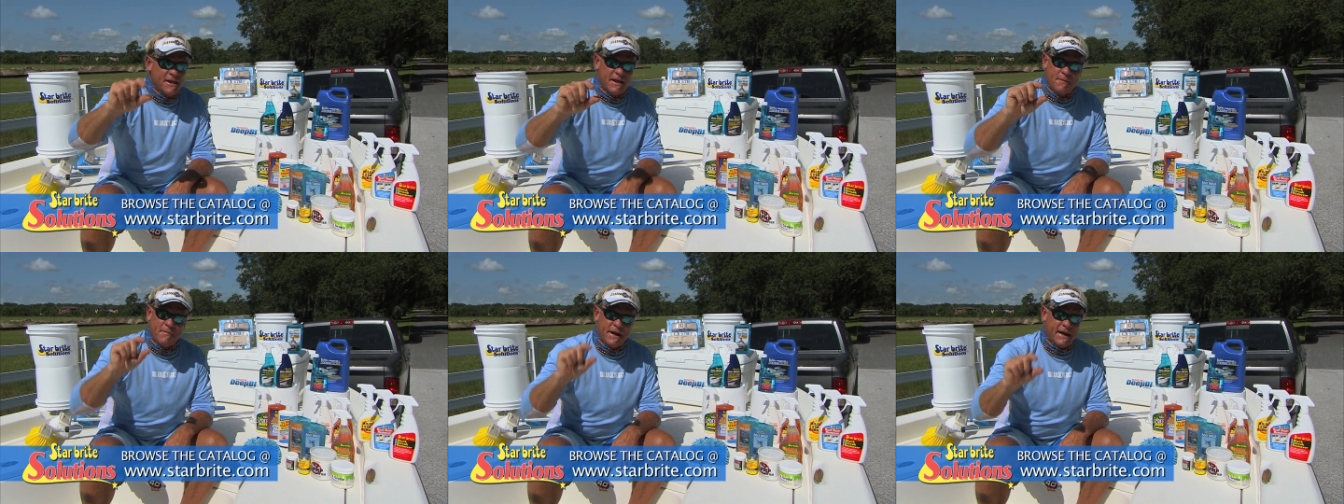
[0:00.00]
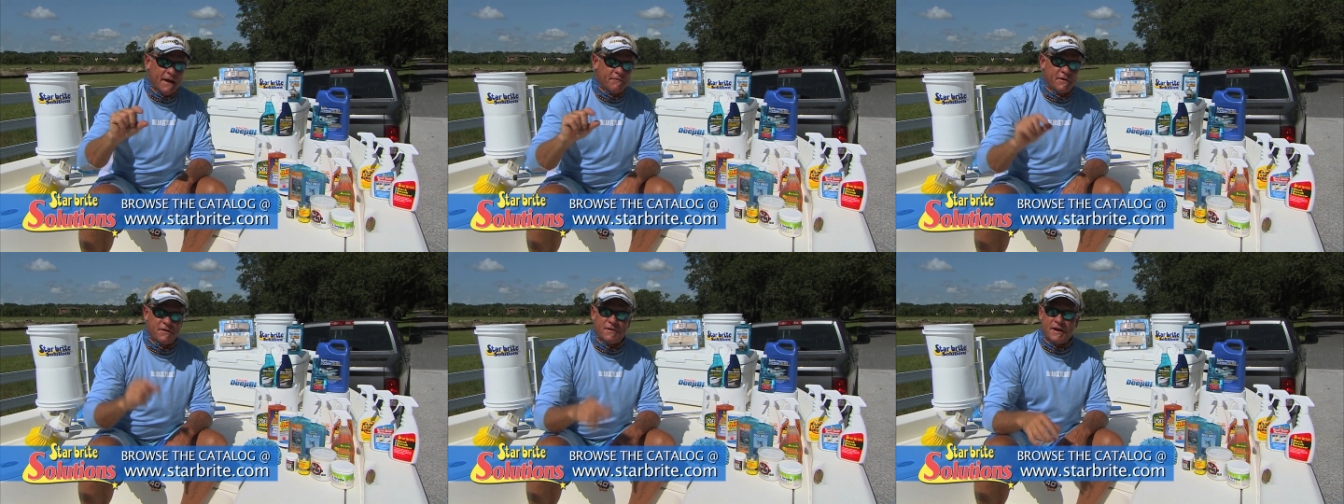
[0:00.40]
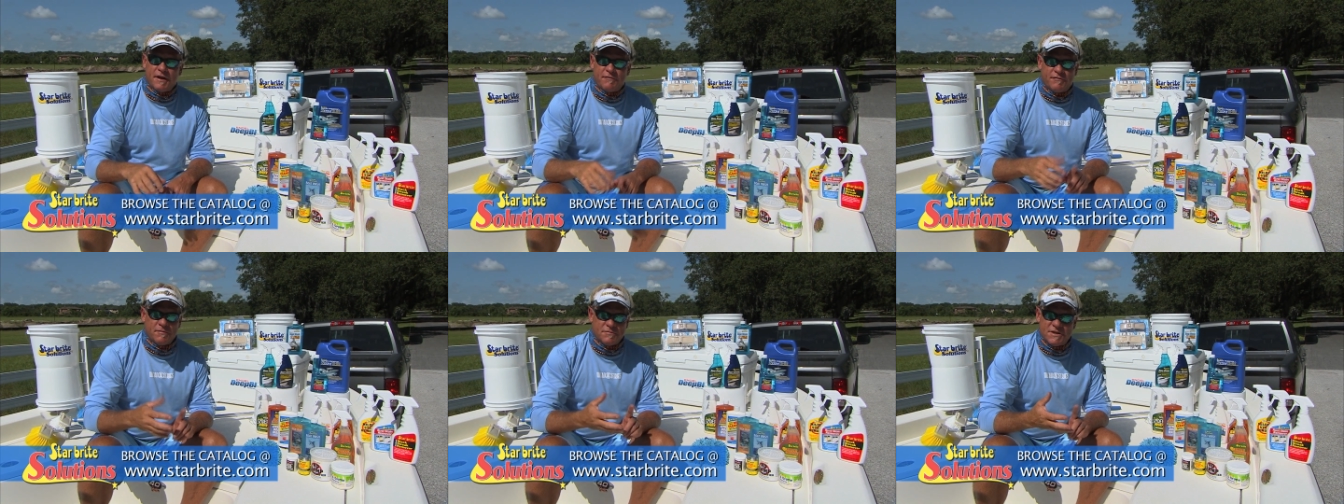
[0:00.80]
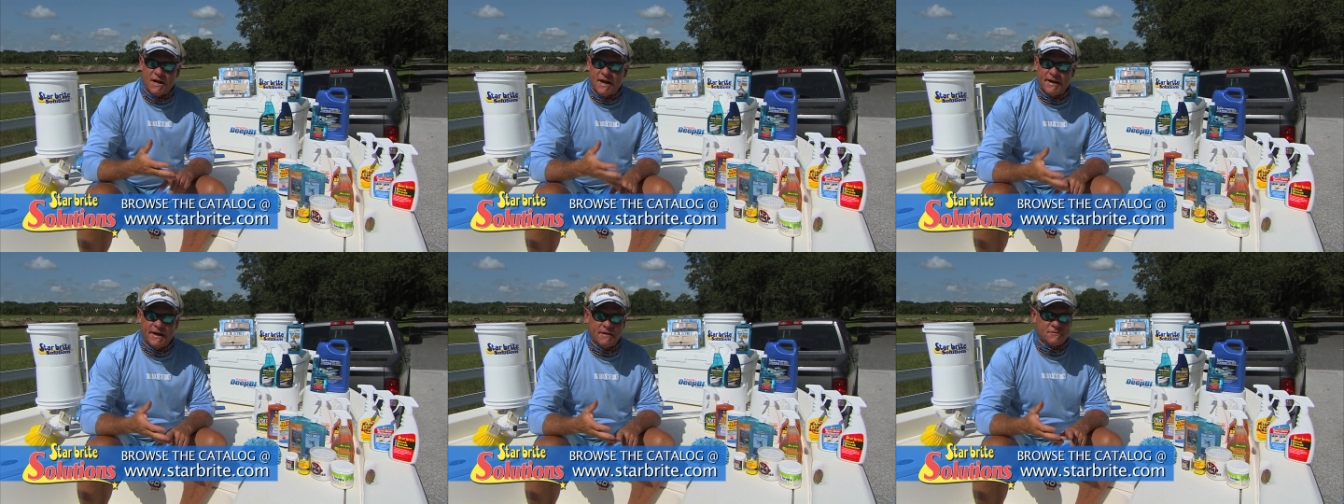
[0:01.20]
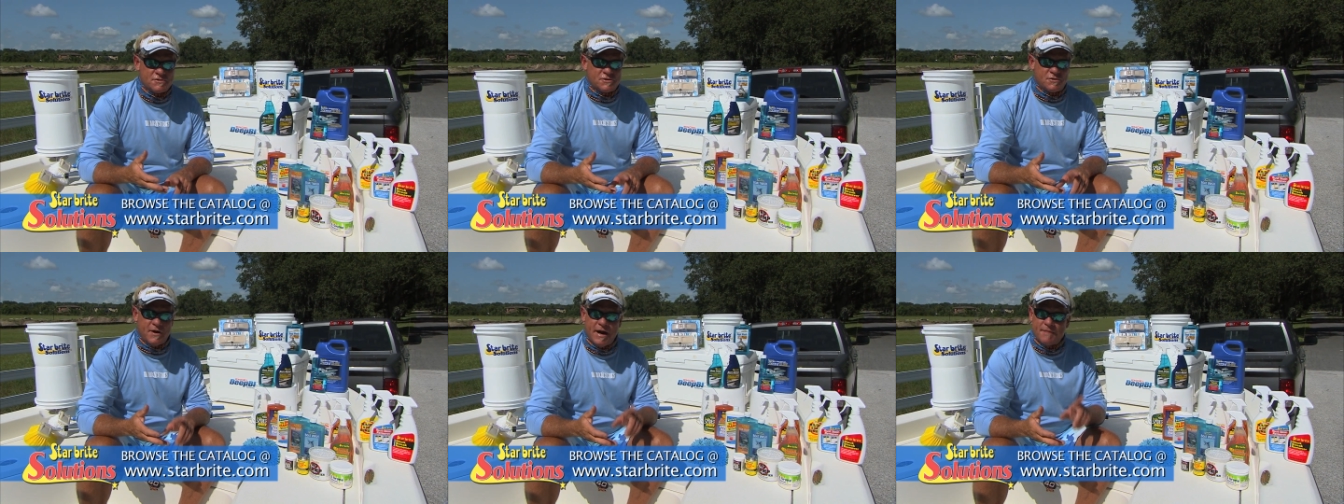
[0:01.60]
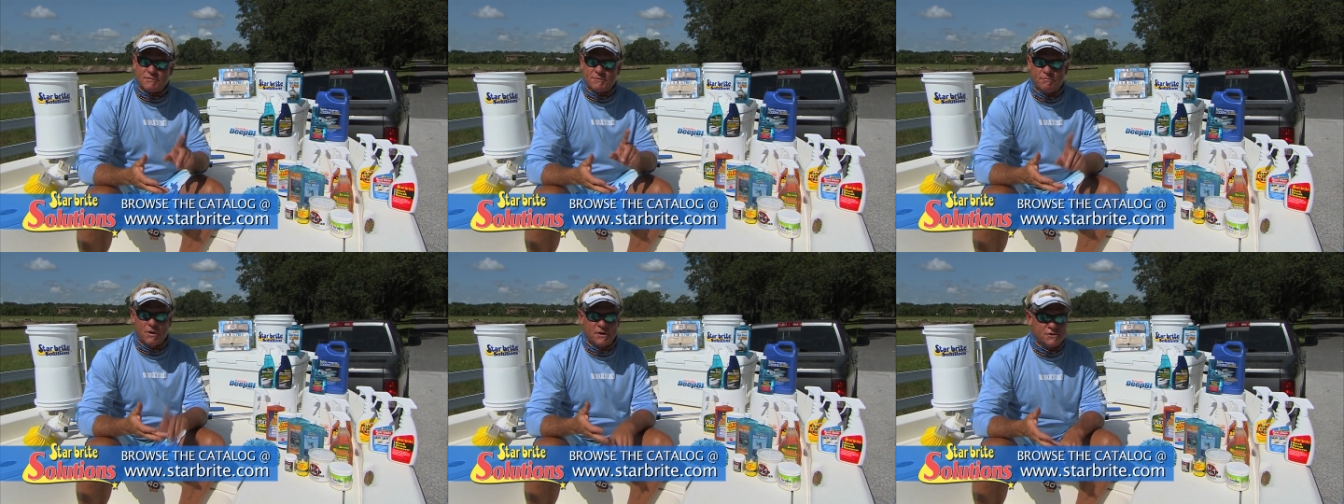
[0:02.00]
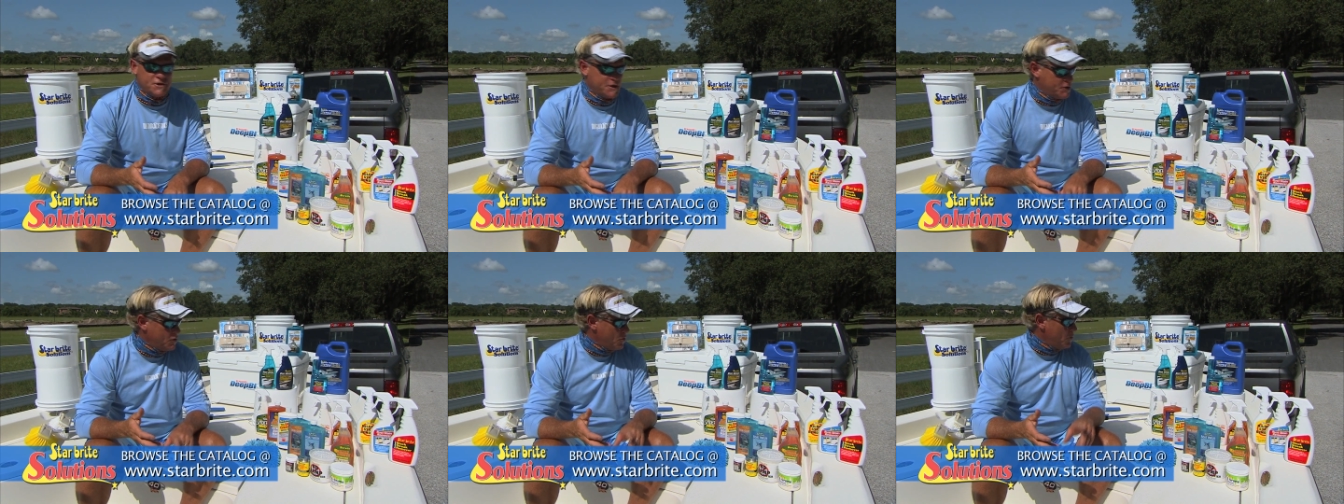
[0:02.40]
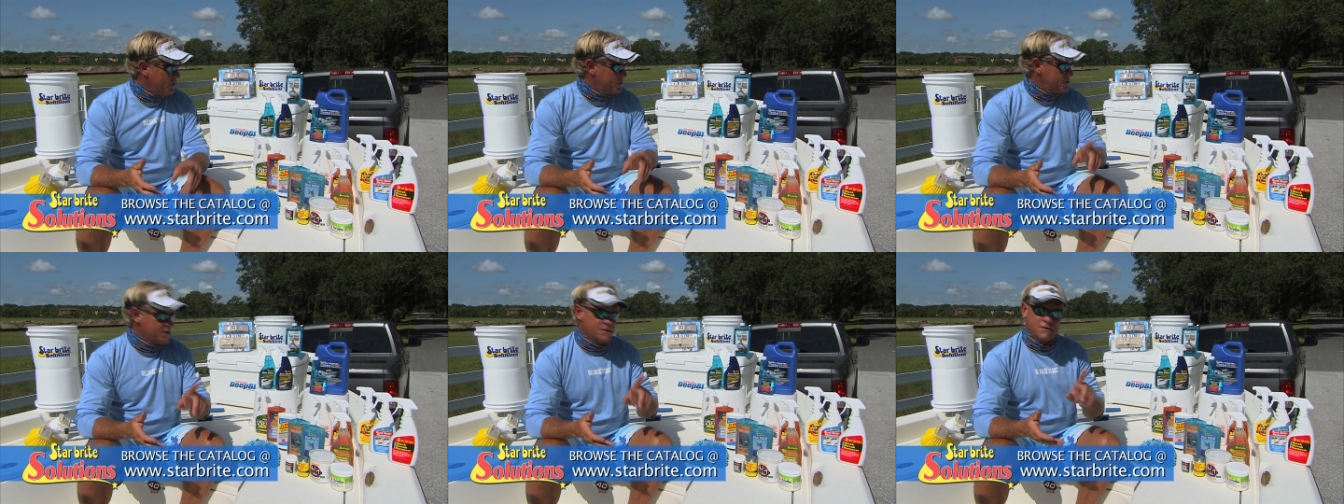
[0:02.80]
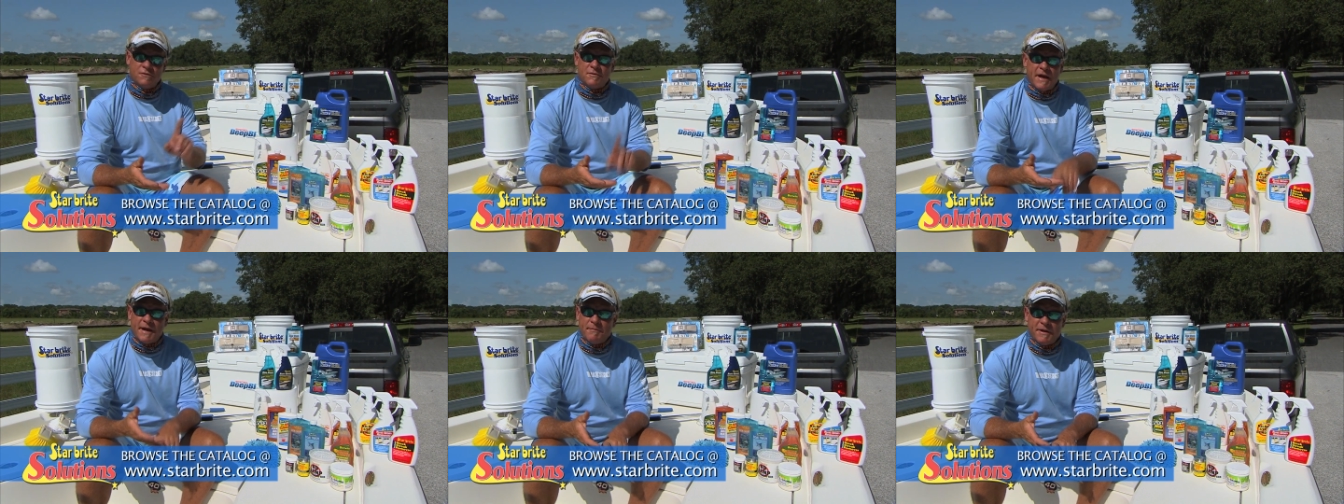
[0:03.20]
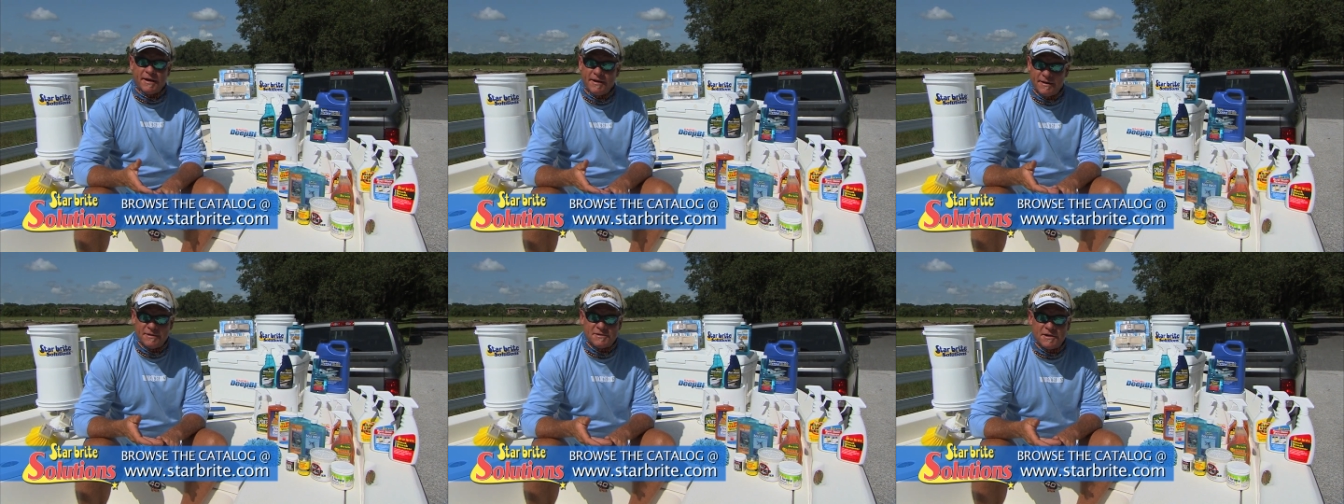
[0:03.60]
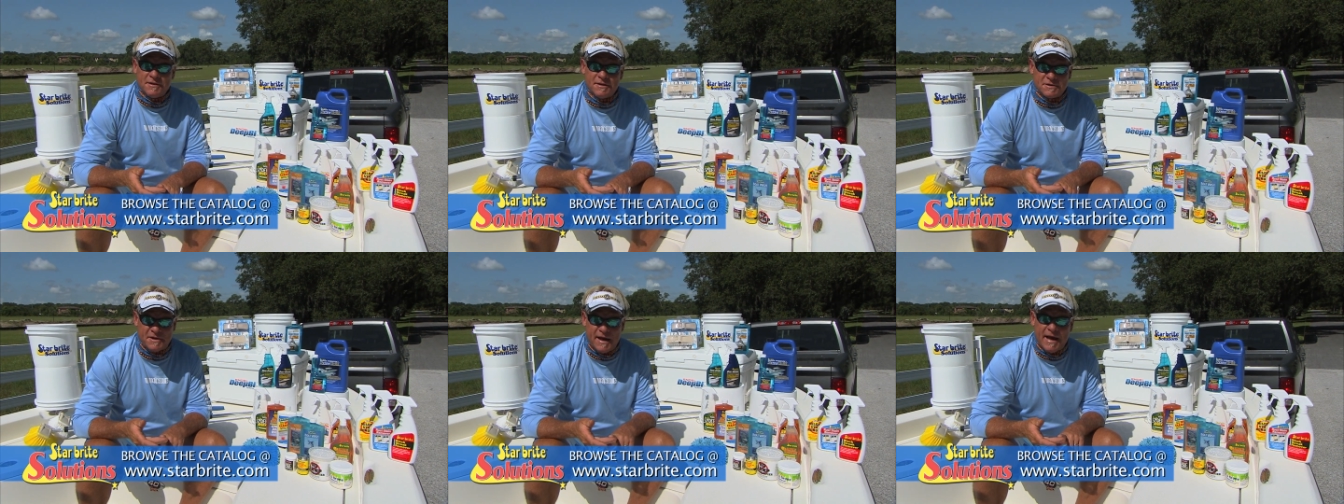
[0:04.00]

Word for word: They make everything from tie-down straps, bungee cords, you name it. It is in this